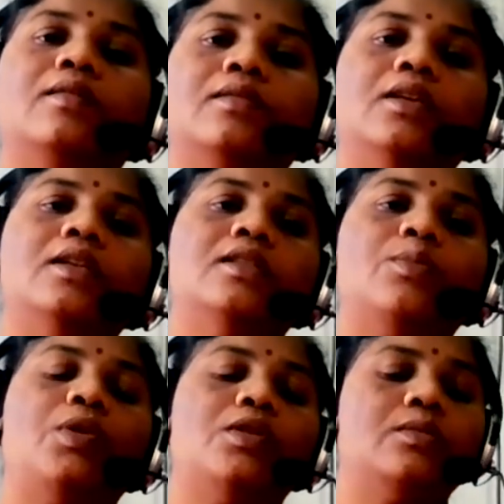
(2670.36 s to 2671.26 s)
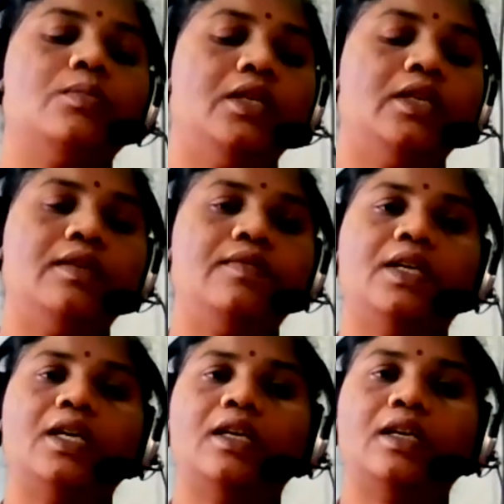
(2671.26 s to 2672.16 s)
there is a possibility we
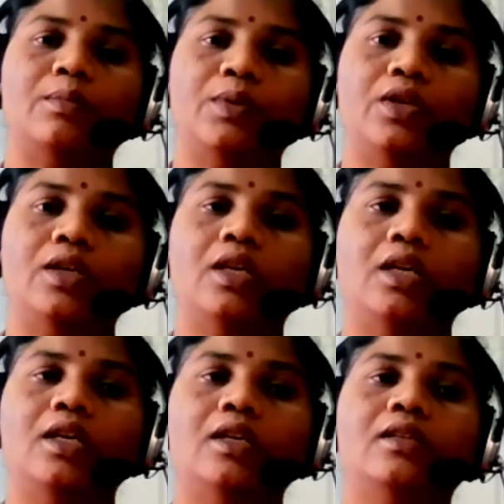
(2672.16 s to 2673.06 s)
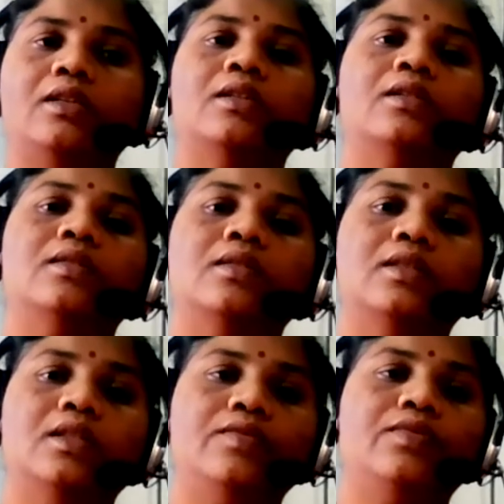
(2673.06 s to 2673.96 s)
can communicate
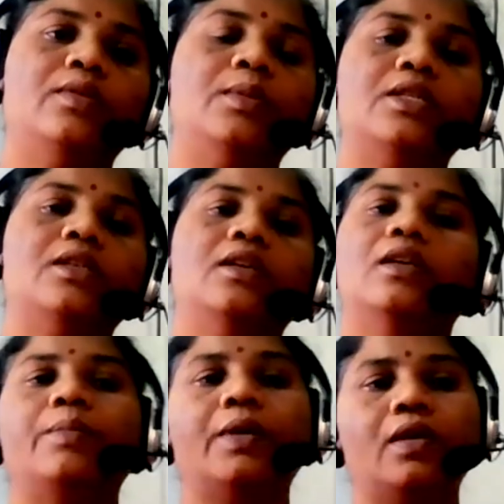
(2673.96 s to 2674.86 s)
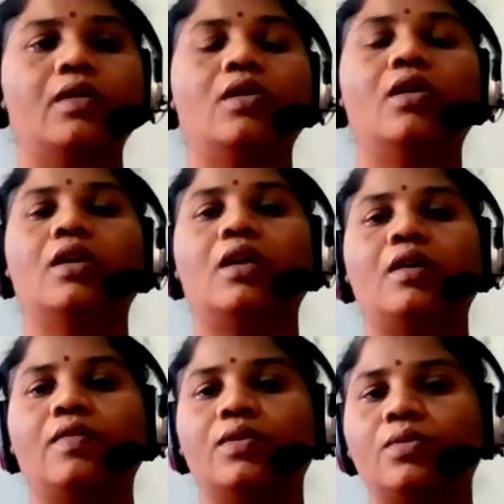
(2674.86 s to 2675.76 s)
the information depending on
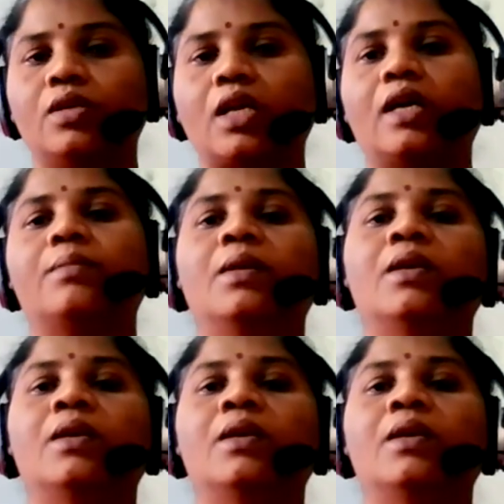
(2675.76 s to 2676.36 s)
our own time,